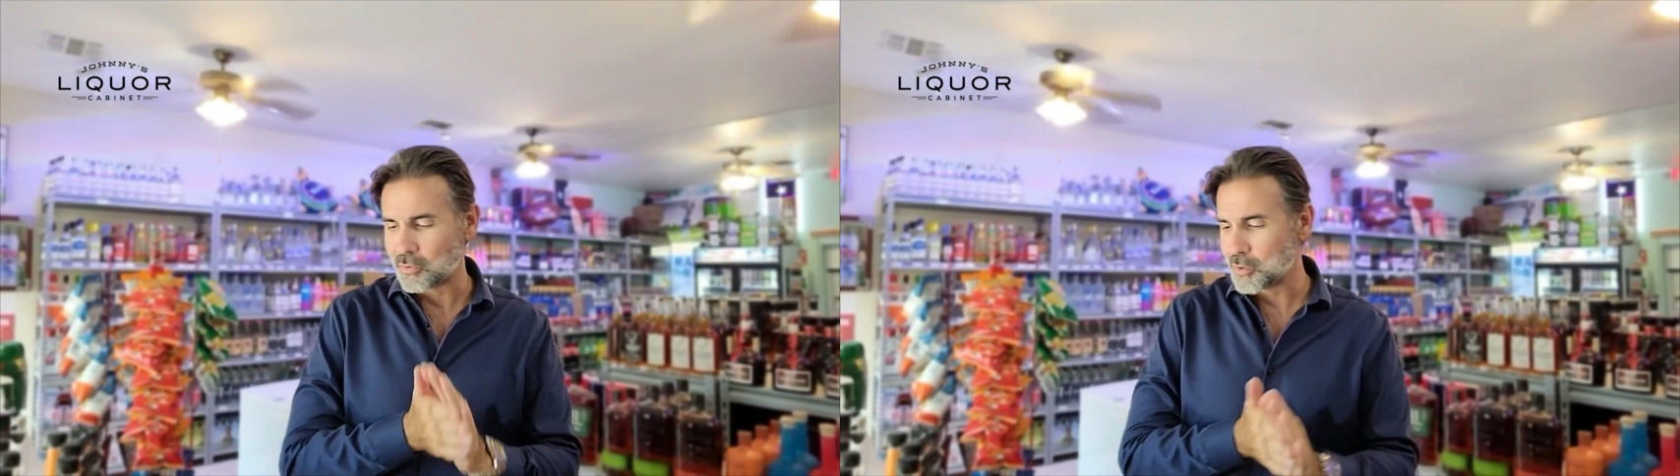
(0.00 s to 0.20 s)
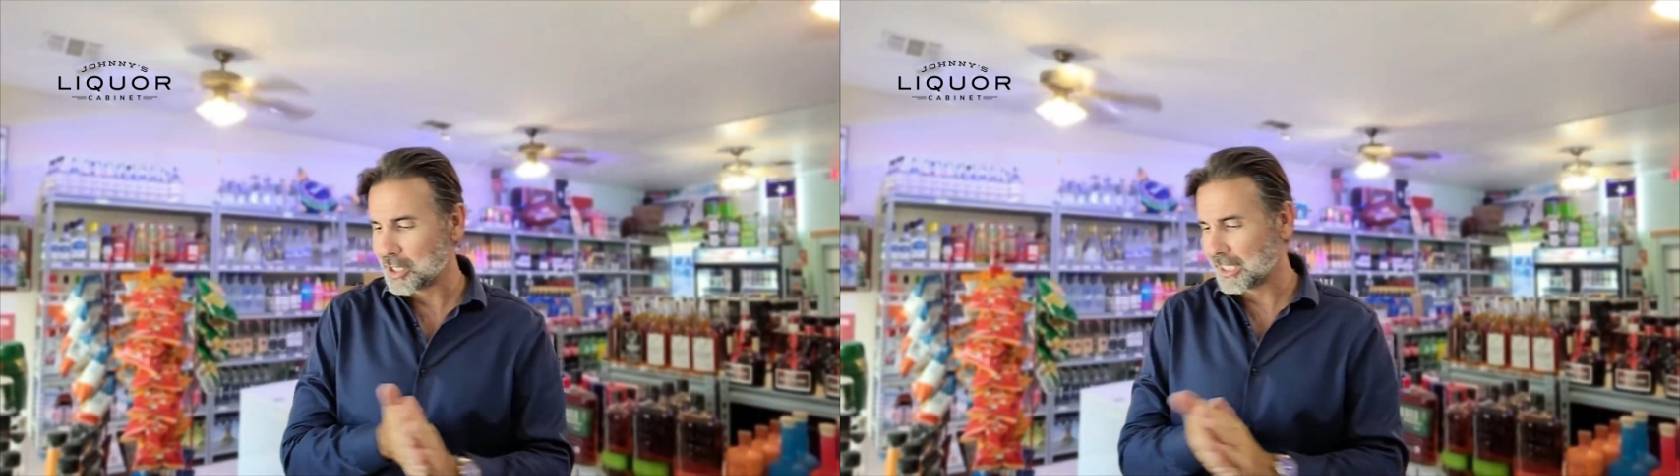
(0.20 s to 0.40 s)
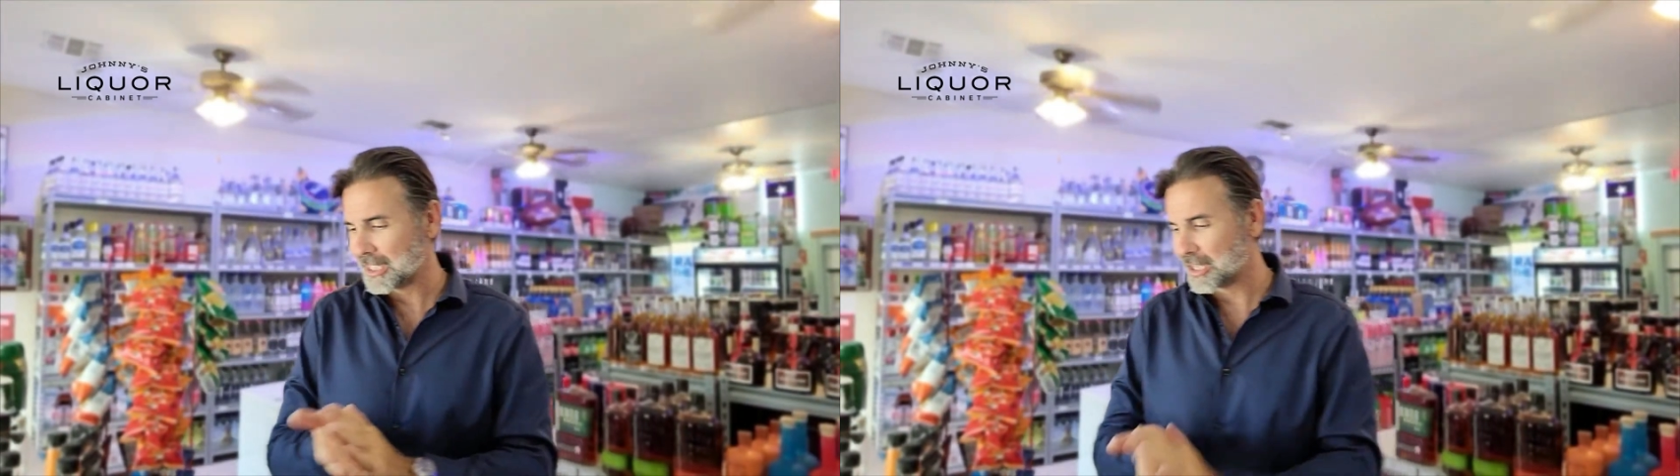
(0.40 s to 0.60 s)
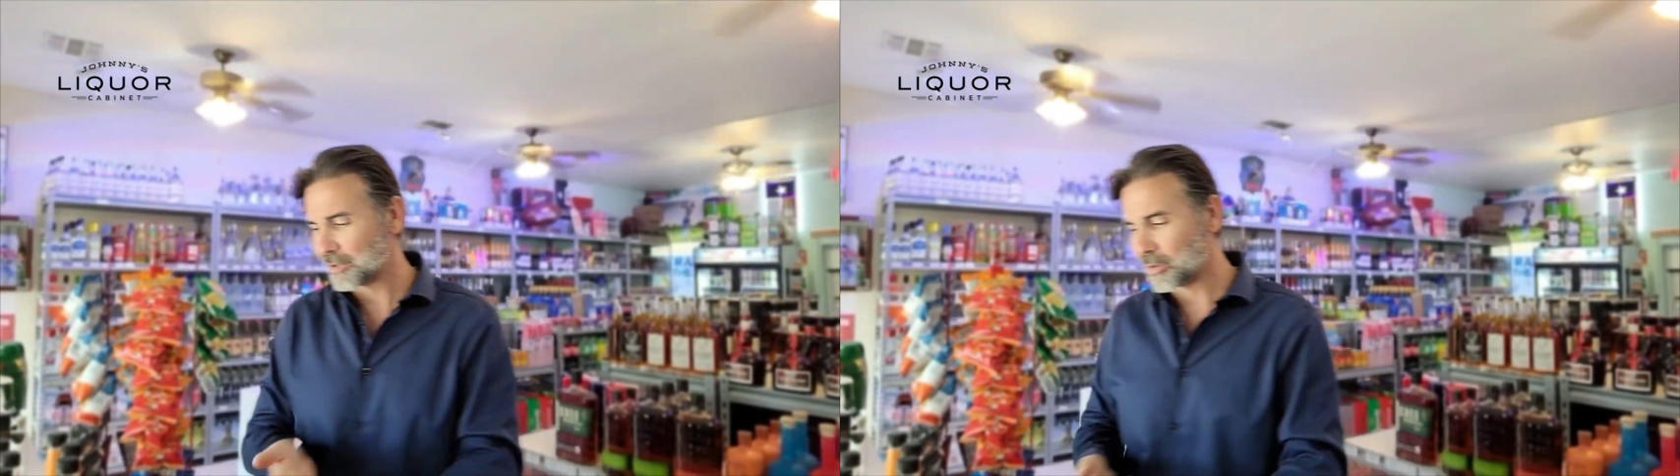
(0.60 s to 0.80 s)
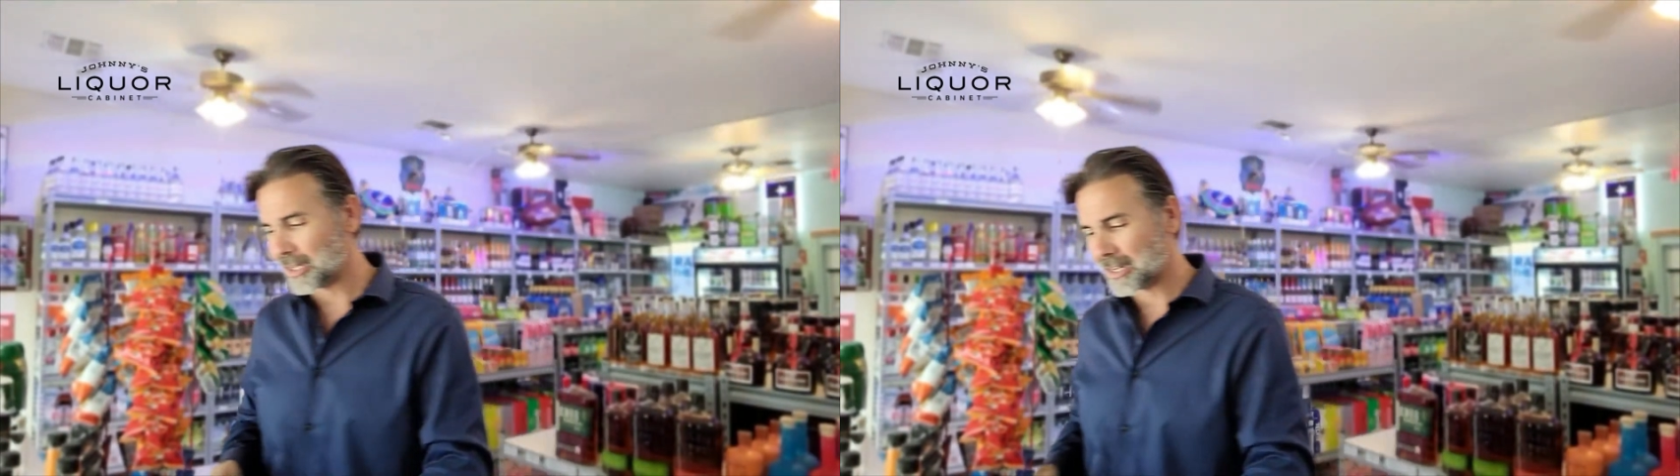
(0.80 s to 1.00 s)
really
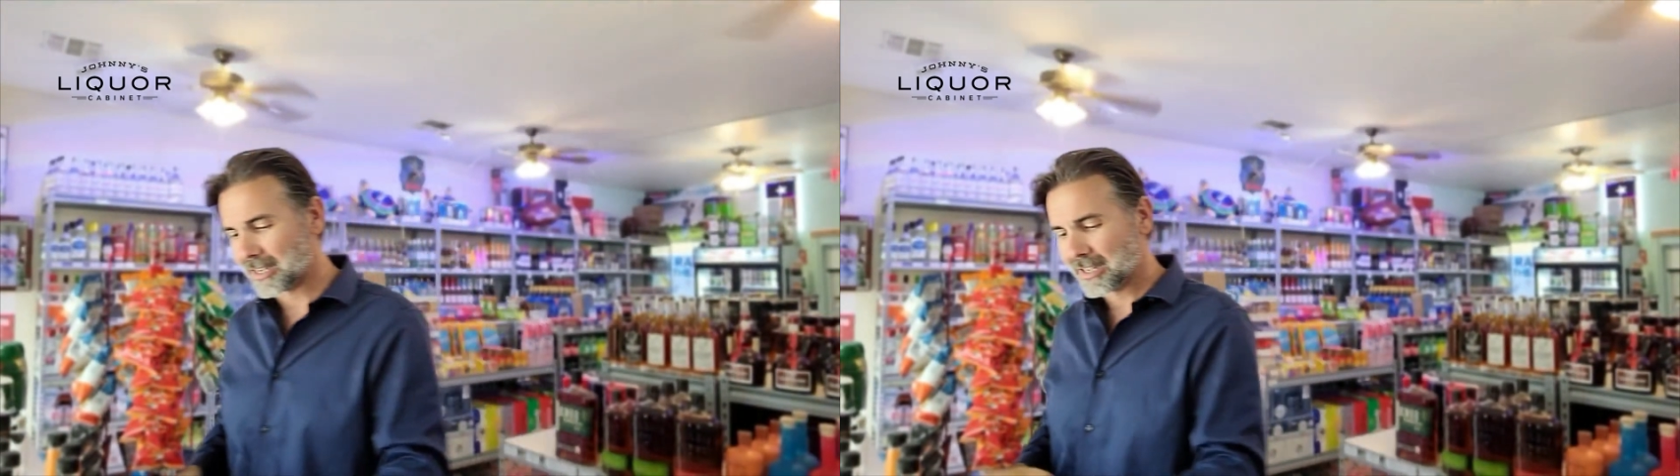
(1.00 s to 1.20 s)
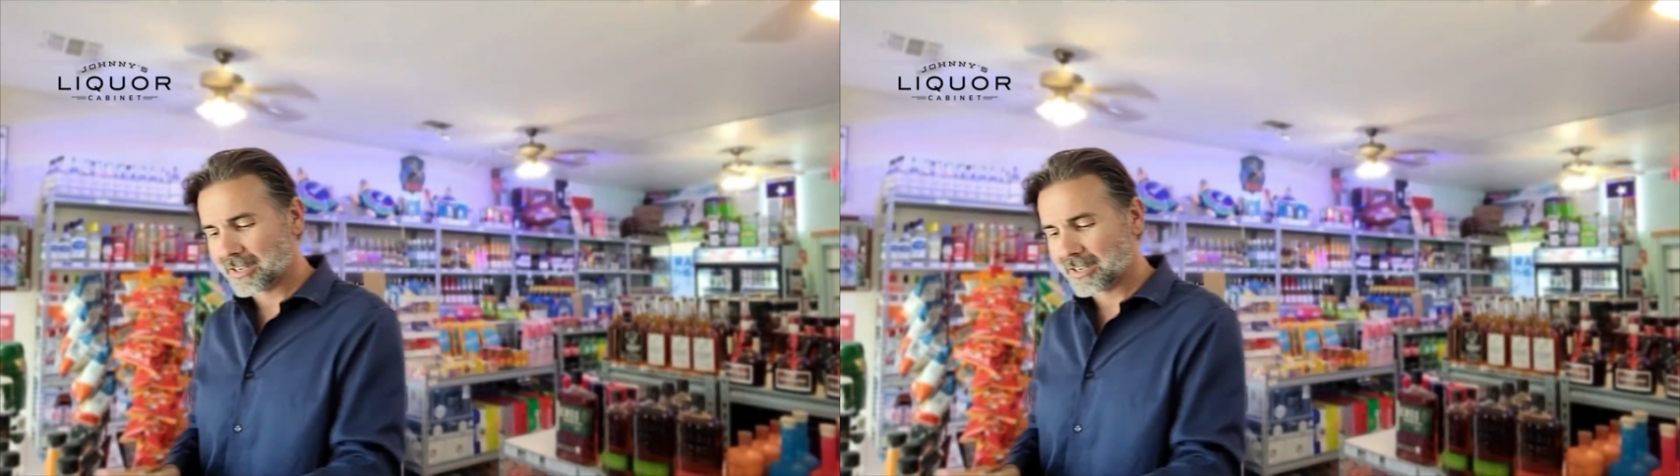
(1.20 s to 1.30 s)
good one.